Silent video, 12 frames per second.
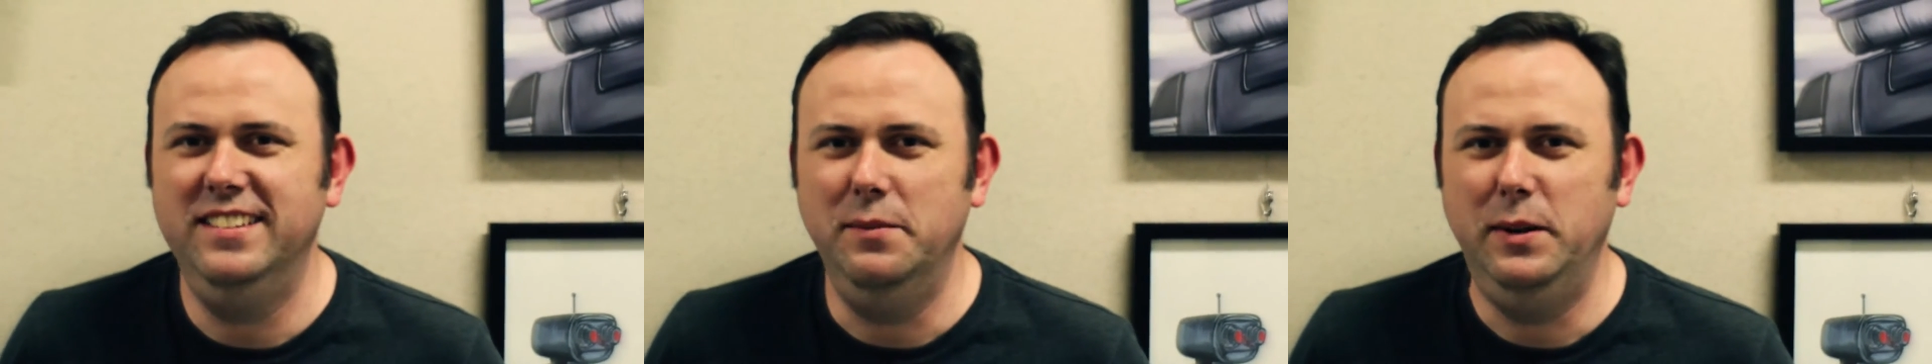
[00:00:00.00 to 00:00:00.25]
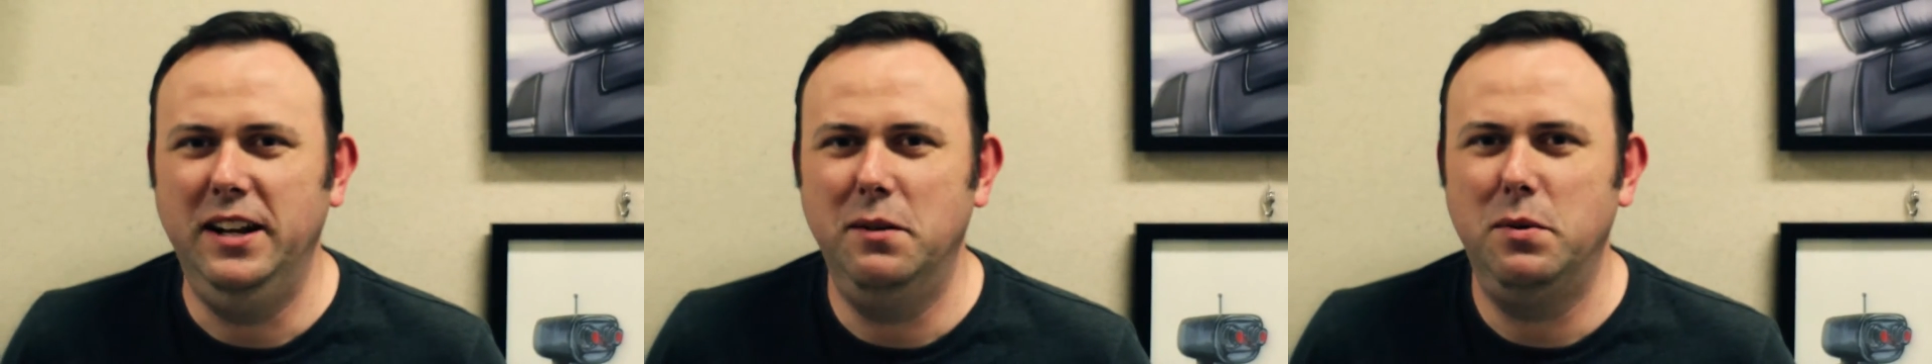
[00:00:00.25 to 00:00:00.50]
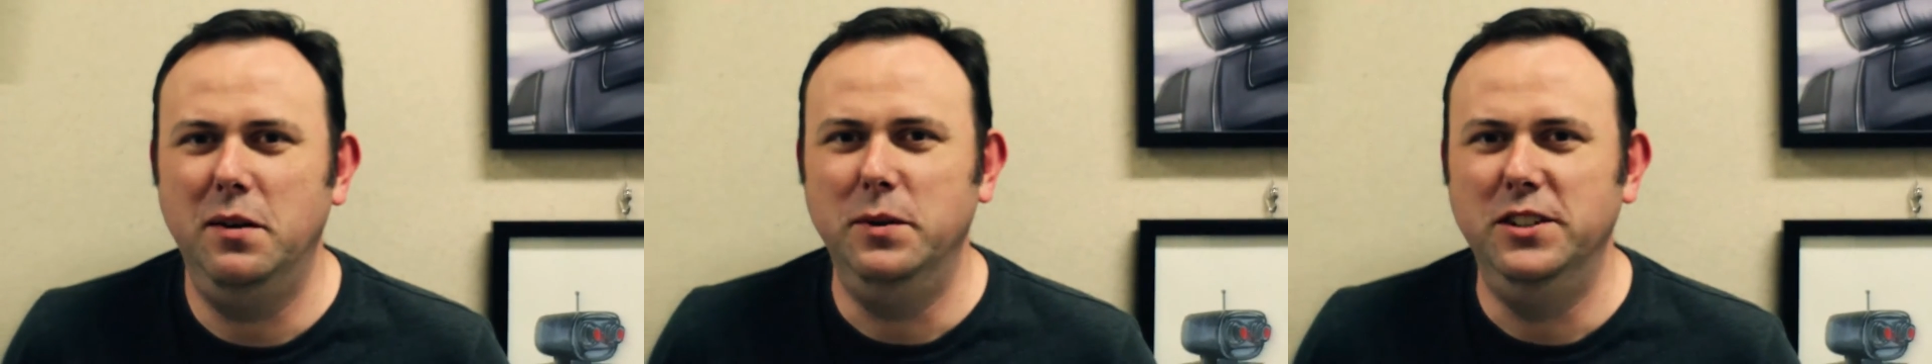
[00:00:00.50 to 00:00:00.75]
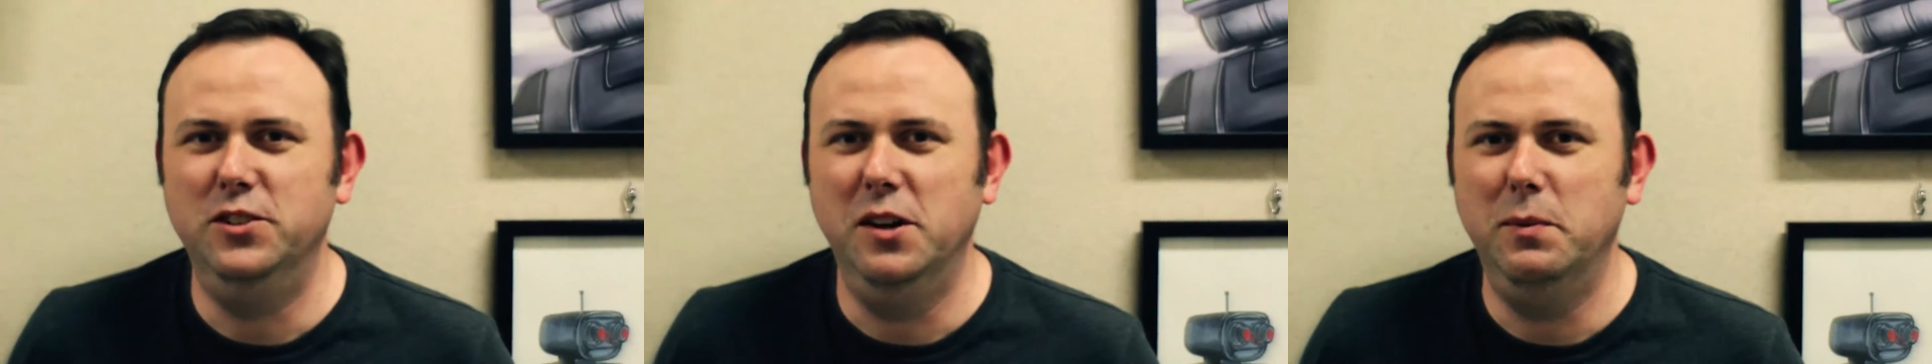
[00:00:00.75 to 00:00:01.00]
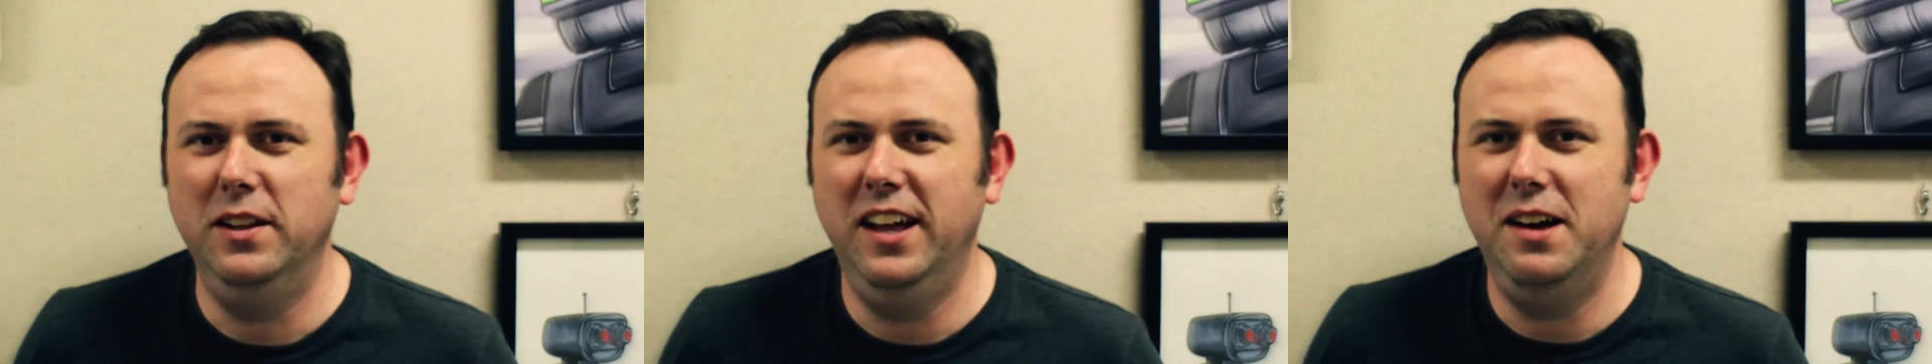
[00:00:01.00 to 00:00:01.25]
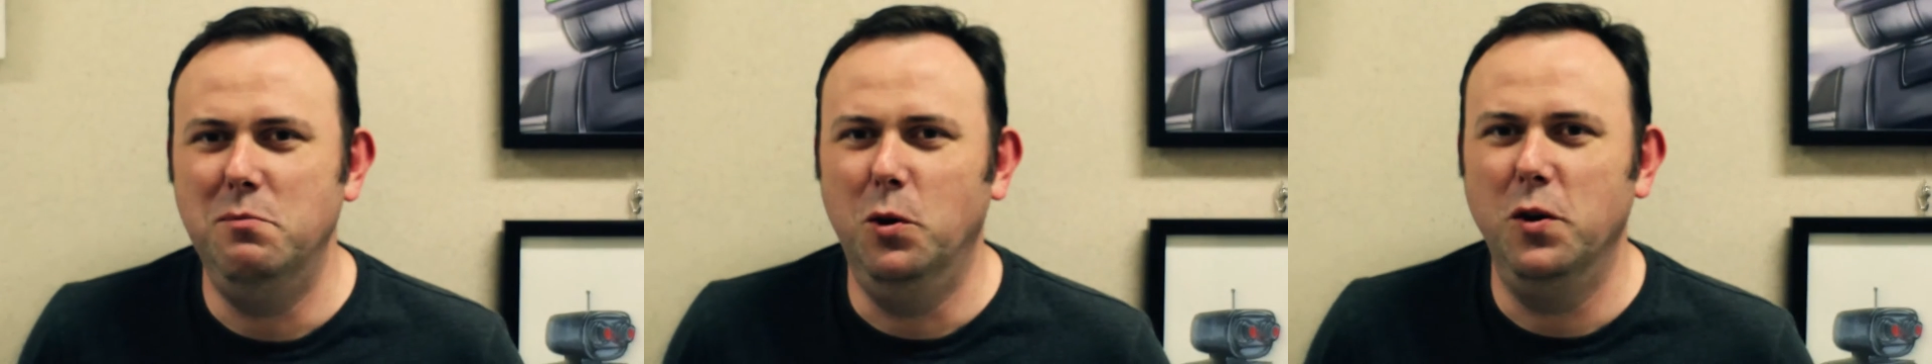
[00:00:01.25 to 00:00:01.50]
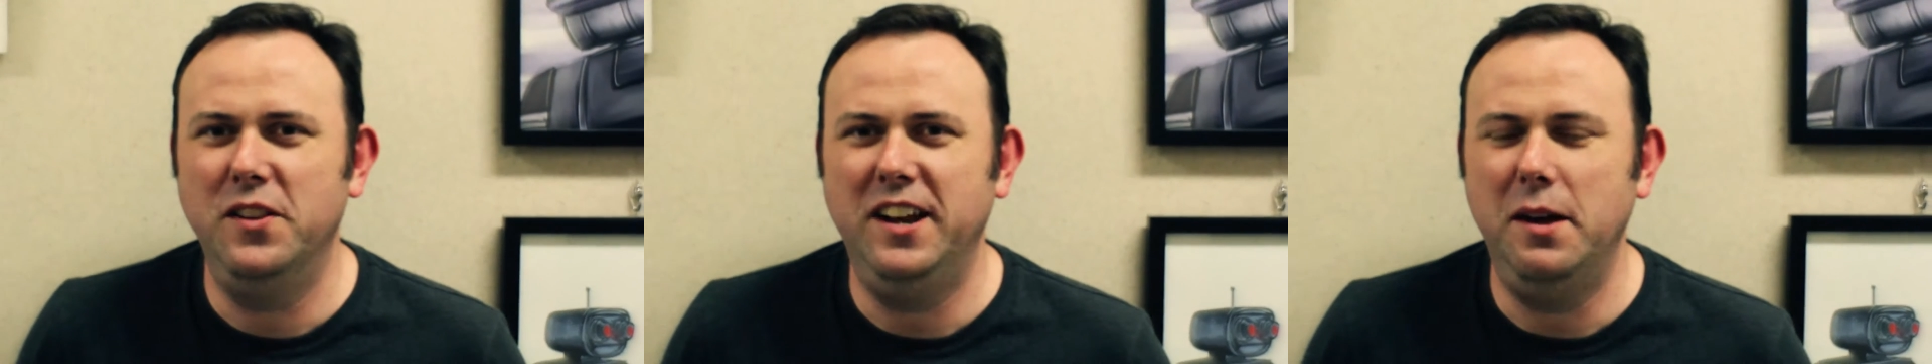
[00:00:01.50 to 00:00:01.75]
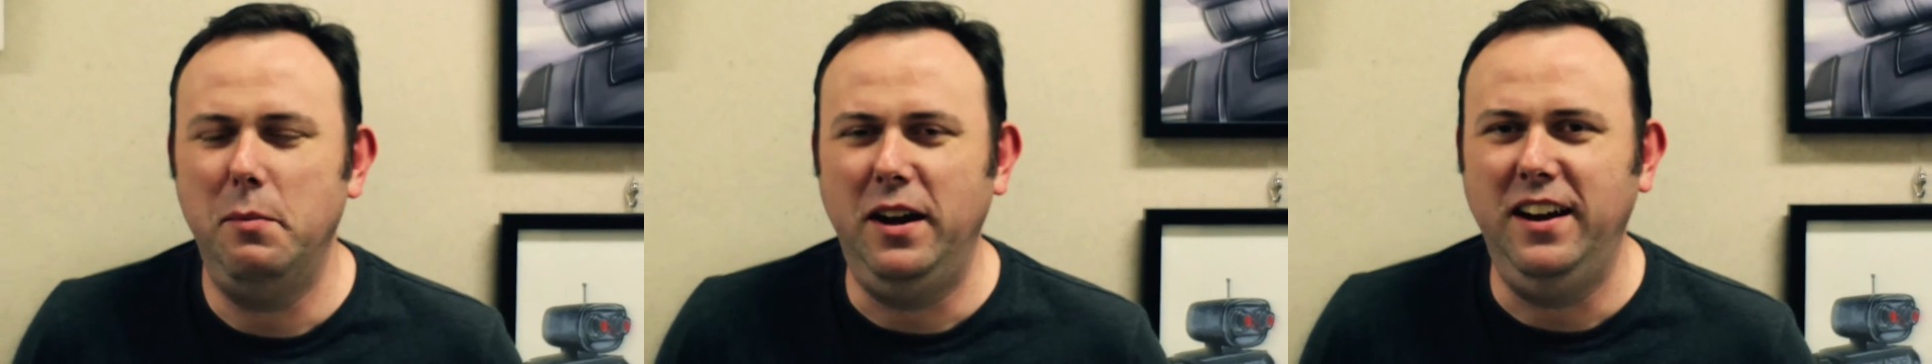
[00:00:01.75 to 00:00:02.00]
I mean, I probably drum a lot more than
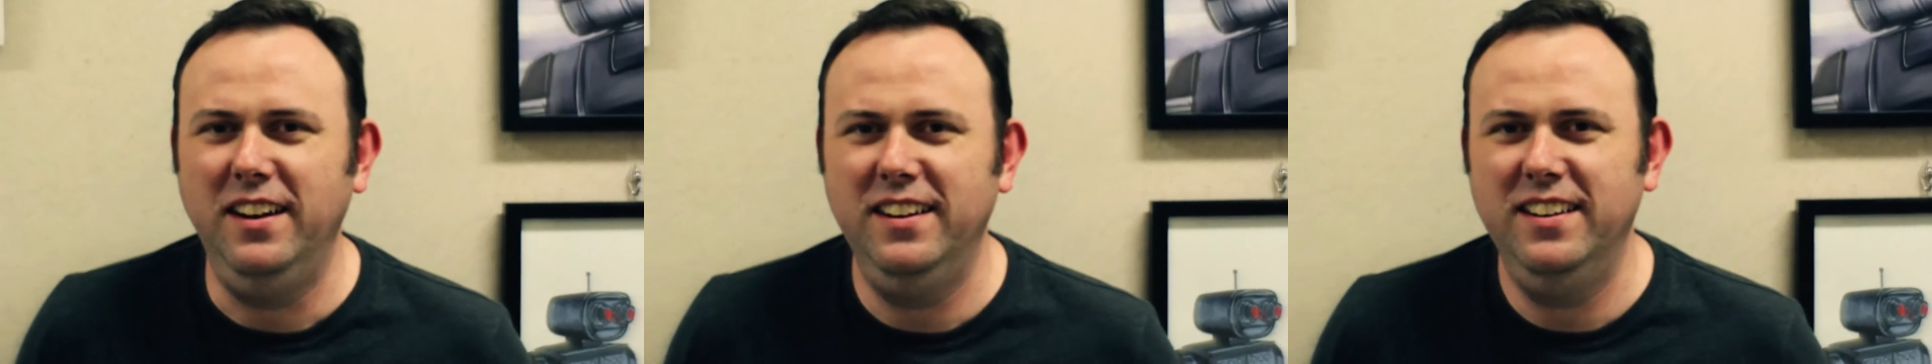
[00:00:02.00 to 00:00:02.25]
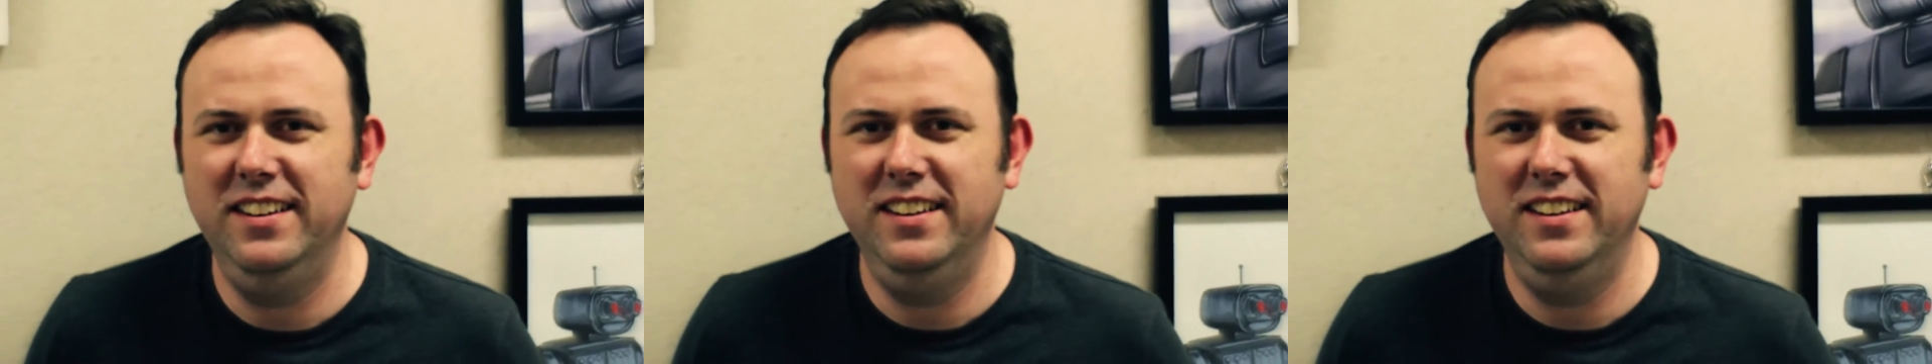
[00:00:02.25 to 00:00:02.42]
I paint.